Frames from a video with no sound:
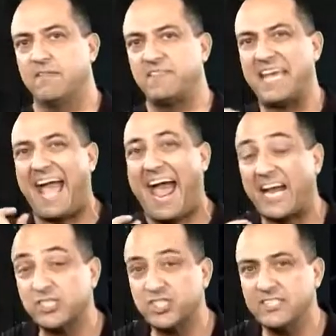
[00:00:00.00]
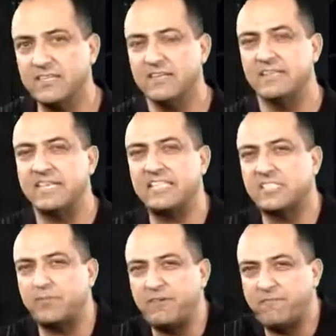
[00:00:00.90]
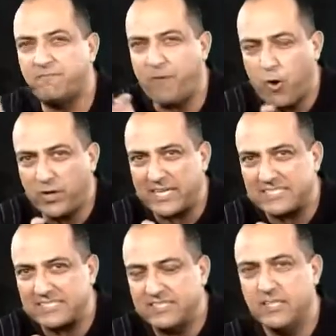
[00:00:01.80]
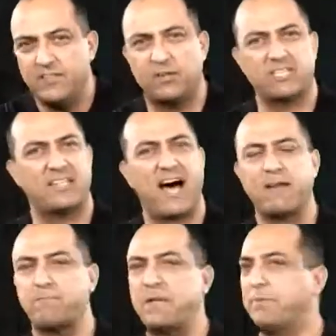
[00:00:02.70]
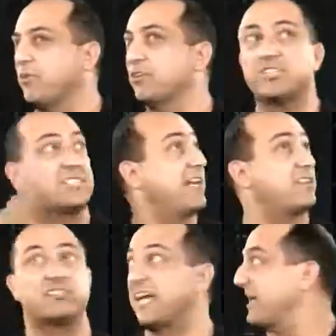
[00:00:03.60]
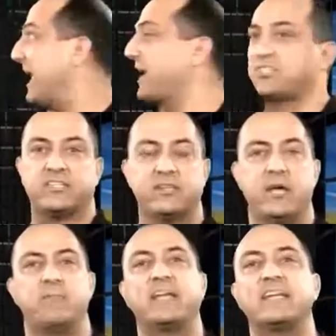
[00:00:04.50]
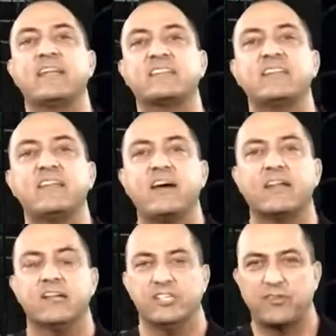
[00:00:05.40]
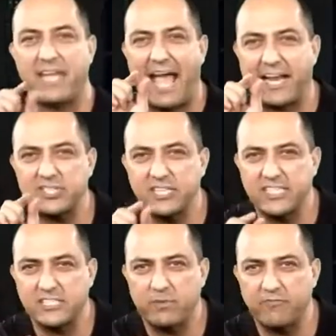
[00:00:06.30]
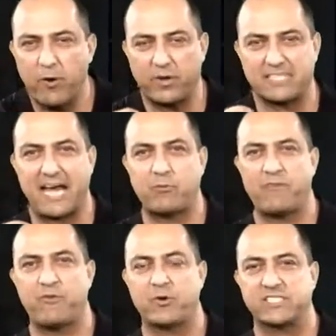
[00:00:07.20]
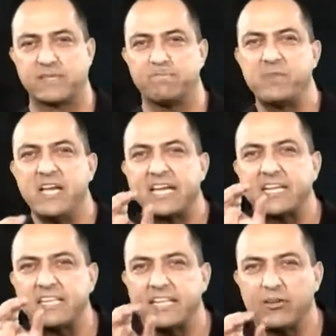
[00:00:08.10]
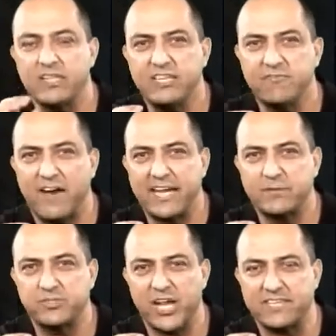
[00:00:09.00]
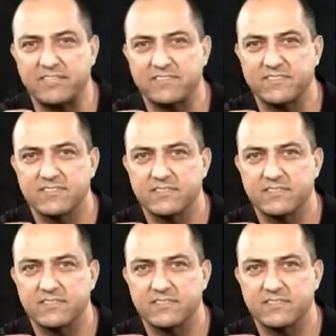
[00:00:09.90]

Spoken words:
The action needs to be focused. There's a lot of people that are just out there taking action but getting nothing done. So the action needs to be focused. How do I focus it? Clearly defined objective.